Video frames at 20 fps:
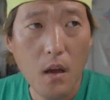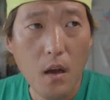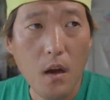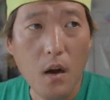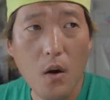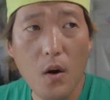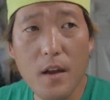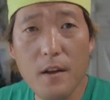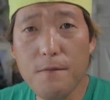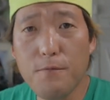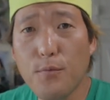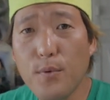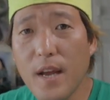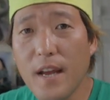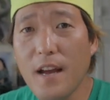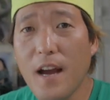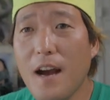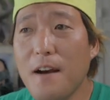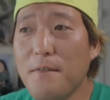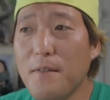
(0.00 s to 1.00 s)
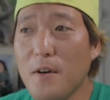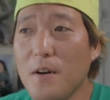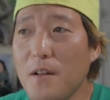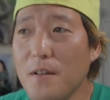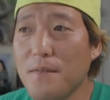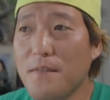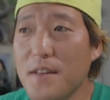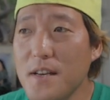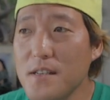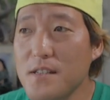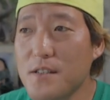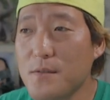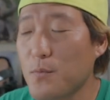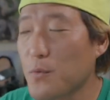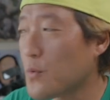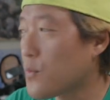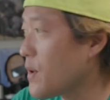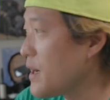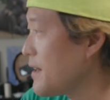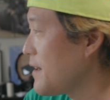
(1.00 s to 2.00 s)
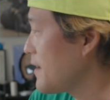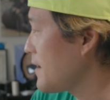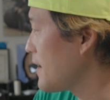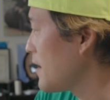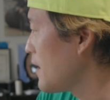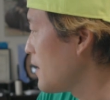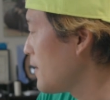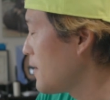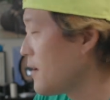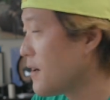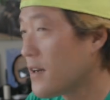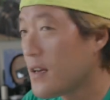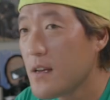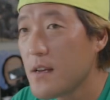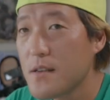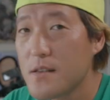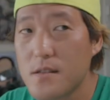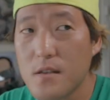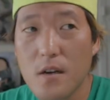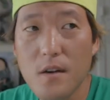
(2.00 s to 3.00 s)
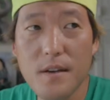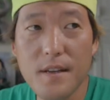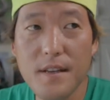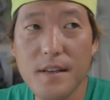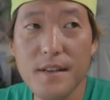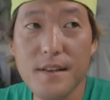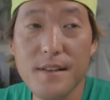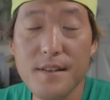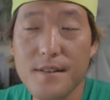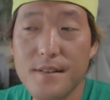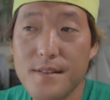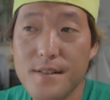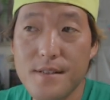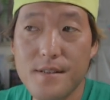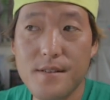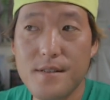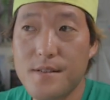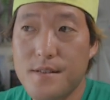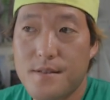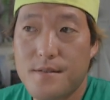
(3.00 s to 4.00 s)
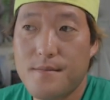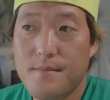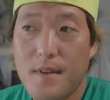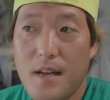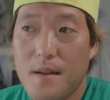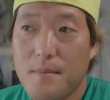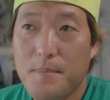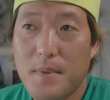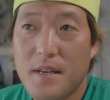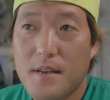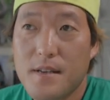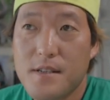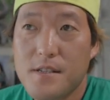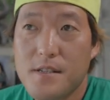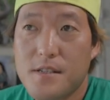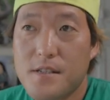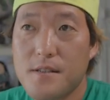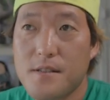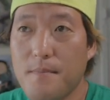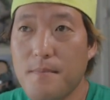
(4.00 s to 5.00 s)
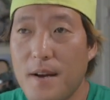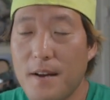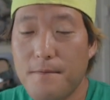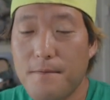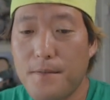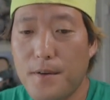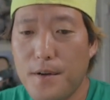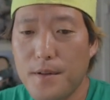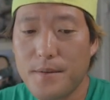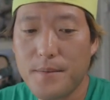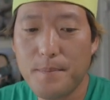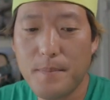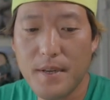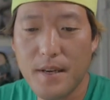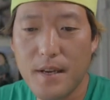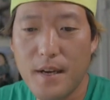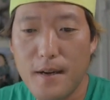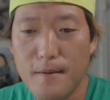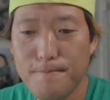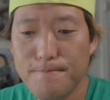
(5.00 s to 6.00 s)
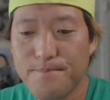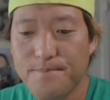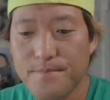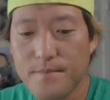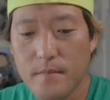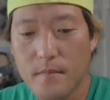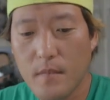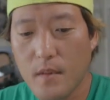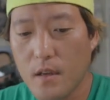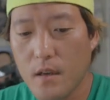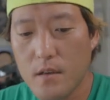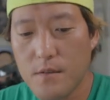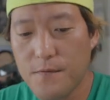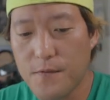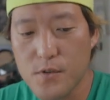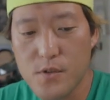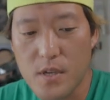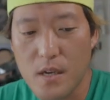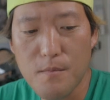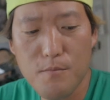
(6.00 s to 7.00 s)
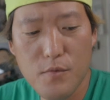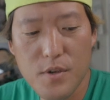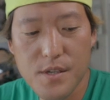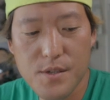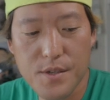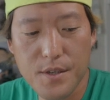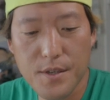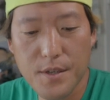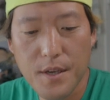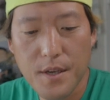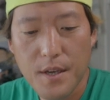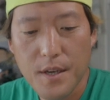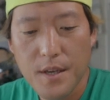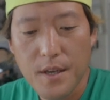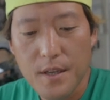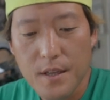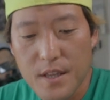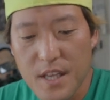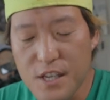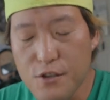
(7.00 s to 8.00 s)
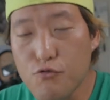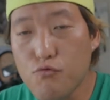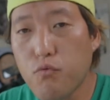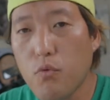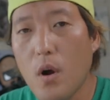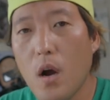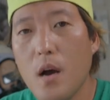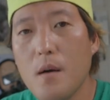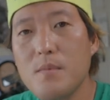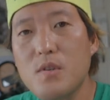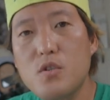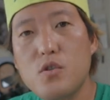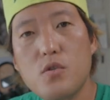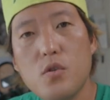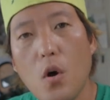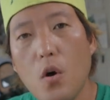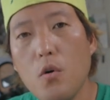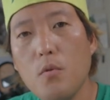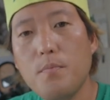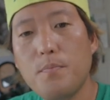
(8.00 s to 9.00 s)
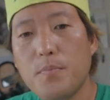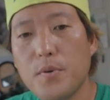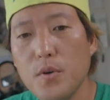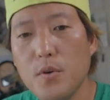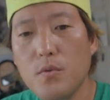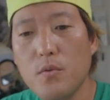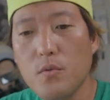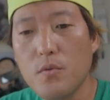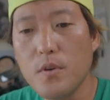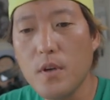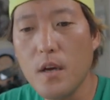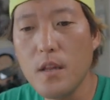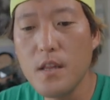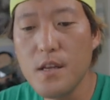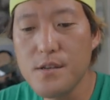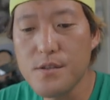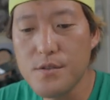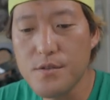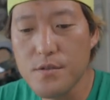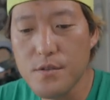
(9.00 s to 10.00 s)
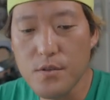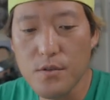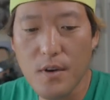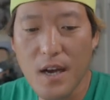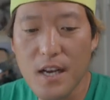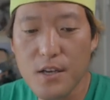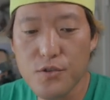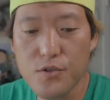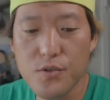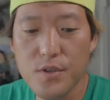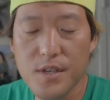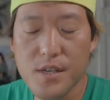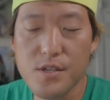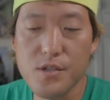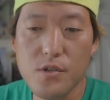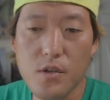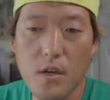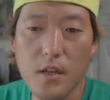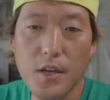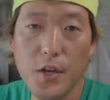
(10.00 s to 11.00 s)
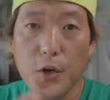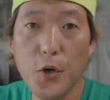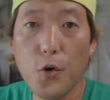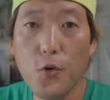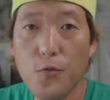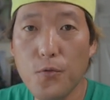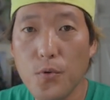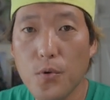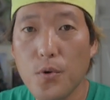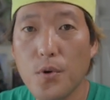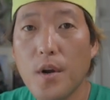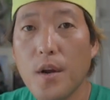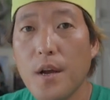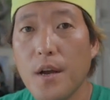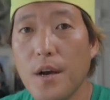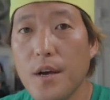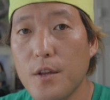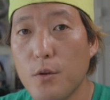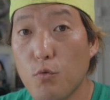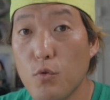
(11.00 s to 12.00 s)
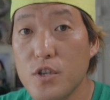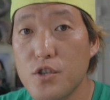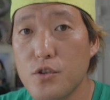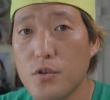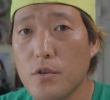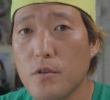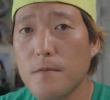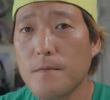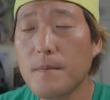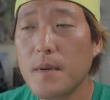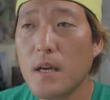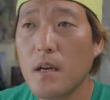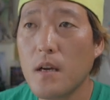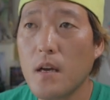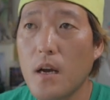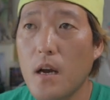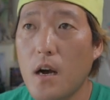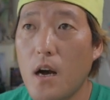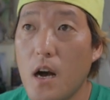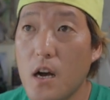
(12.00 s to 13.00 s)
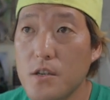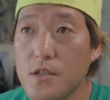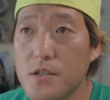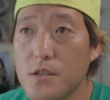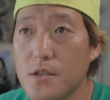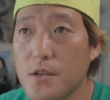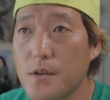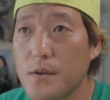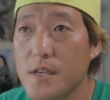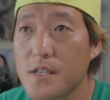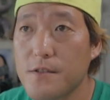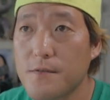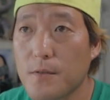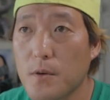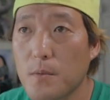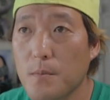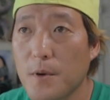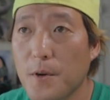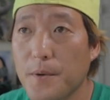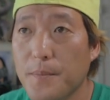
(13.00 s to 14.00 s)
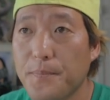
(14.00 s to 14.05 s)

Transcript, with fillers: All right, if we have all of this, we're ready to go. Sorry, it's not because my fault, but um, for some reason these ROMs don't boot unless you actually install it over an original uh, Oxygen O S firmware.